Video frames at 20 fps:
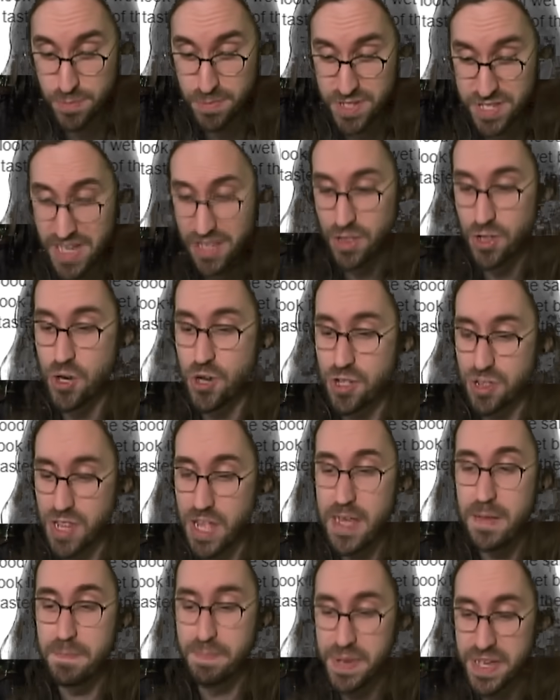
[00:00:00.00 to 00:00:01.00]
They look
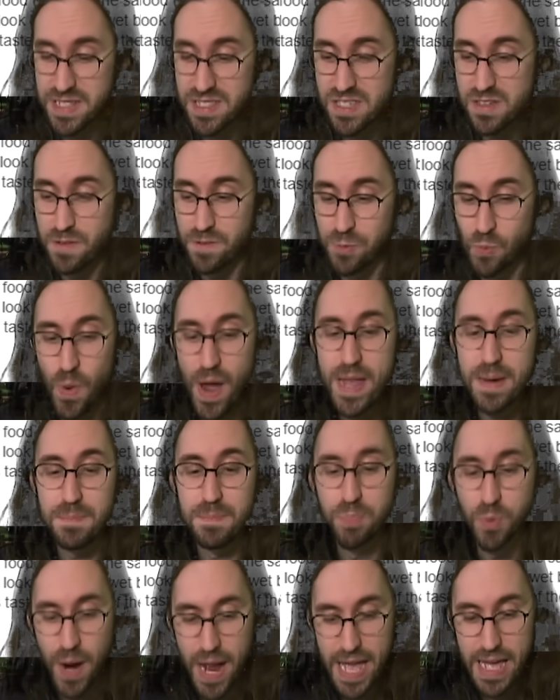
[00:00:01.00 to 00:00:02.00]
like bits of wet
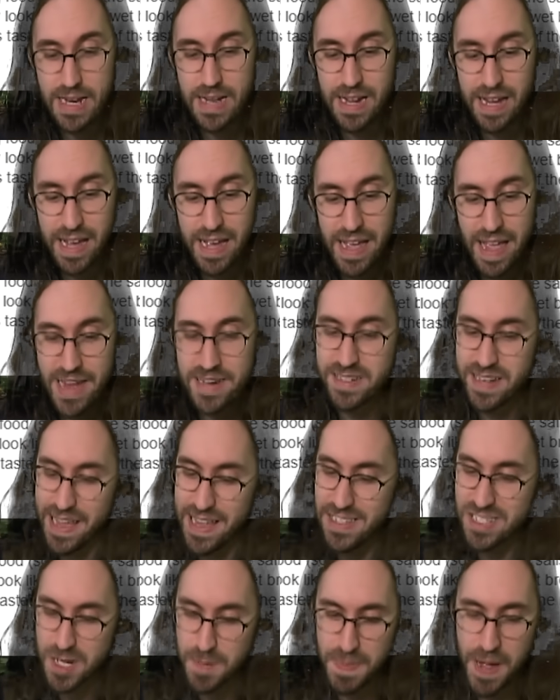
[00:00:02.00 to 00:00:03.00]
bread and
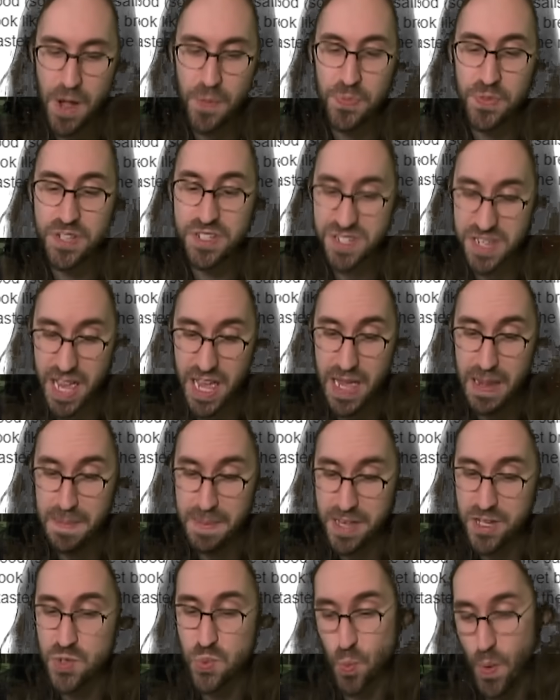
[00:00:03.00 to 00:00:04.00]
taste about the same
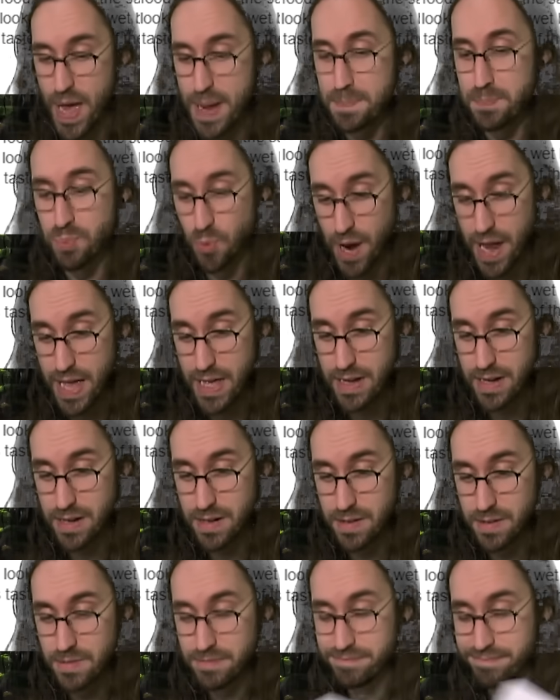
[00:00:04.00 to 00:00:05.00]
as wet bread.
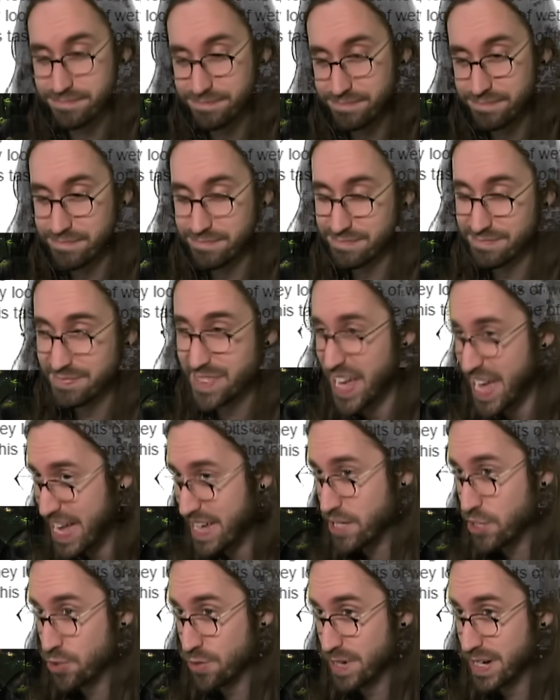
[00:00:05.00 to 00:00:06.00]

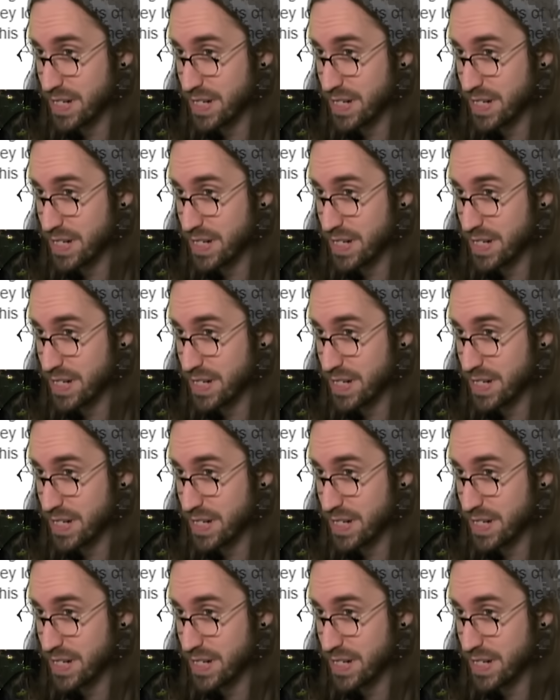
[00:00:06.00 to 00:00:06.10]
Accurate.